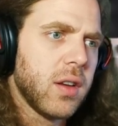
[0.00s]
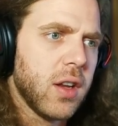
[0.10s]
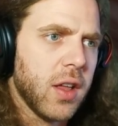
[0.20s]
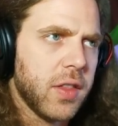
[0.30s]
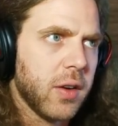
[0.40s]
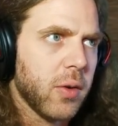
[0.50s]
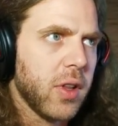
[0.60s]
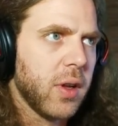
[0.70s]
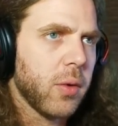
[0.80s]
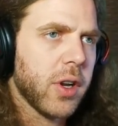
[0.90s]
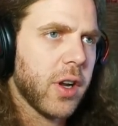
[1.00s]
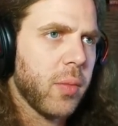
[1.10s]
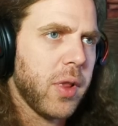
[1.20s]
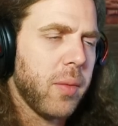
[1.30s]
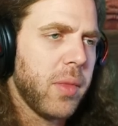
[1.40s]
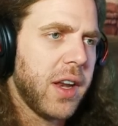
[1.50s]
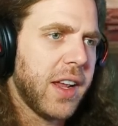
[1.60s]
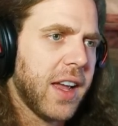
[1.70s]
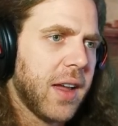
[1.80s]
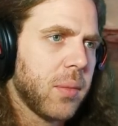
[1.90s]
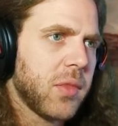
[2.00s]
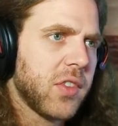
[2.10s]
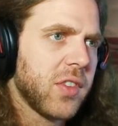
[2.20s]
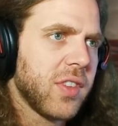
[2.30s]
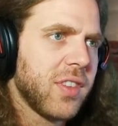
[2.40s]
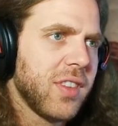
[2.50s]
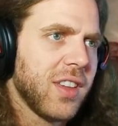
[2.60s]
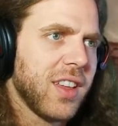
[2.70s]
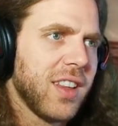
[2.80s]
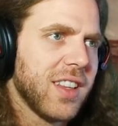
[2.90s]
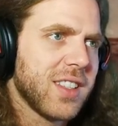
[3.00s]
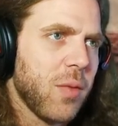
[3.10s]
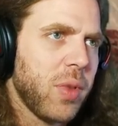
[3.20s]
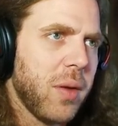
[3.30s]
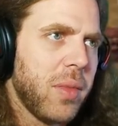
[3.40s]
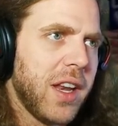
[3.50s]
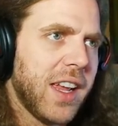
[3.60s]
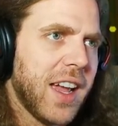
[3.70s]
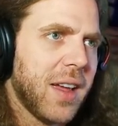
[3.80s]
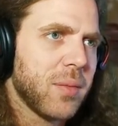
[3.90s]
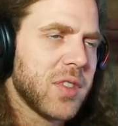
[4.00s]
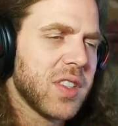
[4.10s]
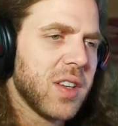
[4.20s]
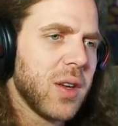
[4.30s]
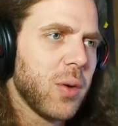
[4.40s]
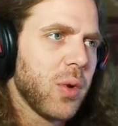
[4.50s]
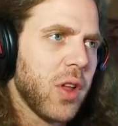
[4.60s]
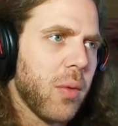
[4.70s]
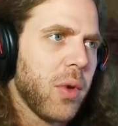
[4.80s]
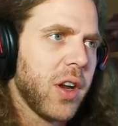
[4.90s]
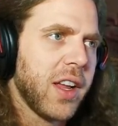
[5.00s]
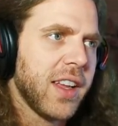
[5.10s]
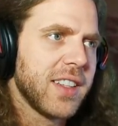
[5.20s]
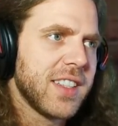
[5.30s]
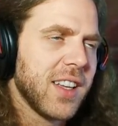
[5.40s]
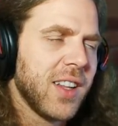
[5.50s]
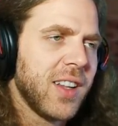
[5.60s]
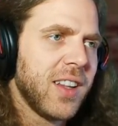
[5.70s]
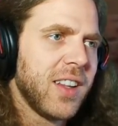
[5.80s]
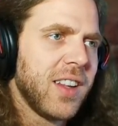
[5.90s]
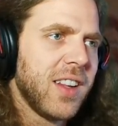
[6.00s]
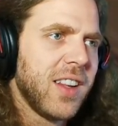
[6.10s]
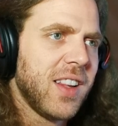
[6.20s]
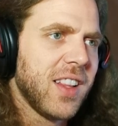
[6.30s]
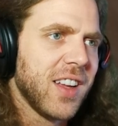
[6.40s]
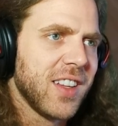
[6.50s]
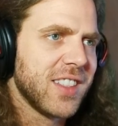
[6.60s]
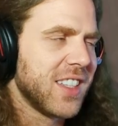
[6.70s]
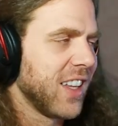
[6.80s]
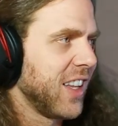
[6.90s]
nothing really. We're gonna go play mini games. Let's go play mini games with our money until it's